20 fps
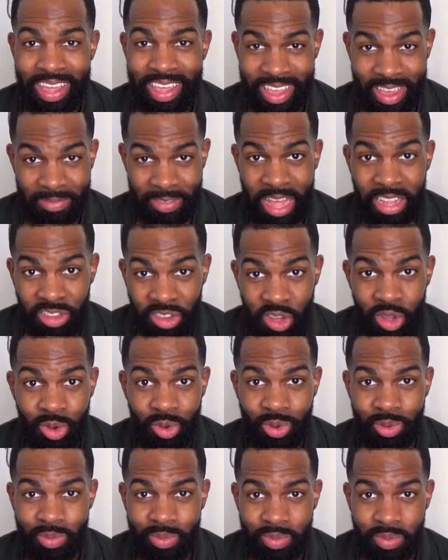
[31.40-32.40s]
If that's
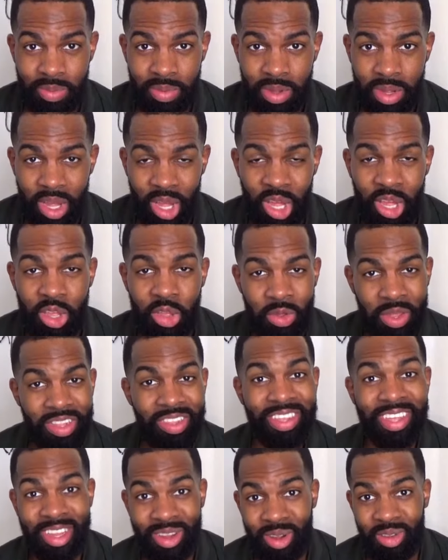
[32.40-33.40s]
you, you need
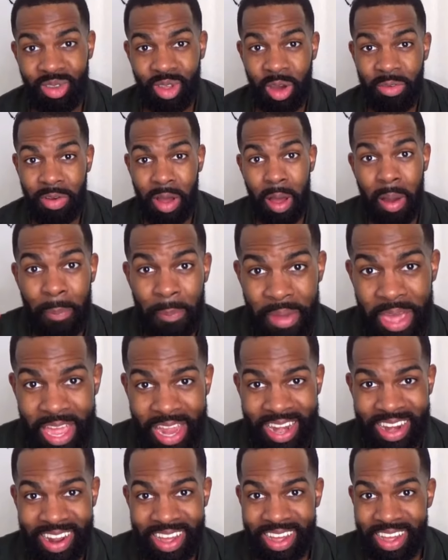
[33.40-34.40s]
to get yourself a
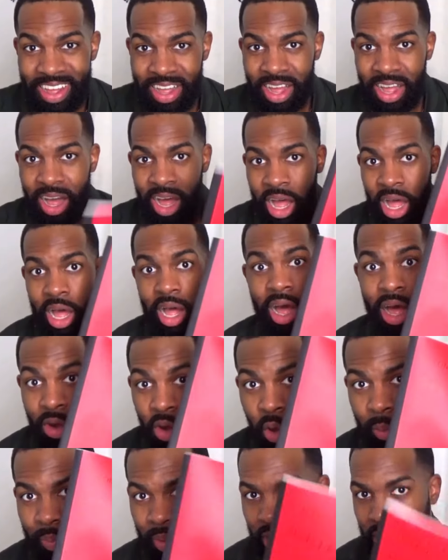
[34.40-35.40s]
pen, a
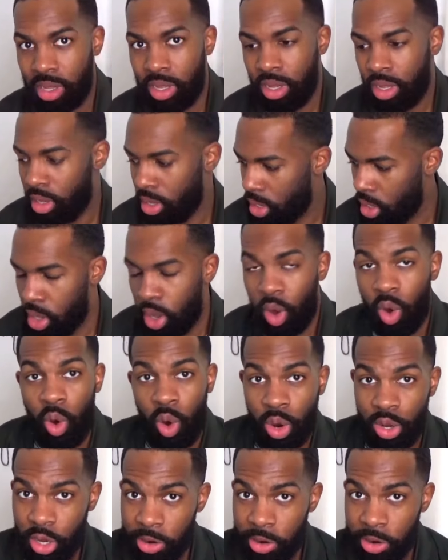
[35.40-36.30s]
notebook, or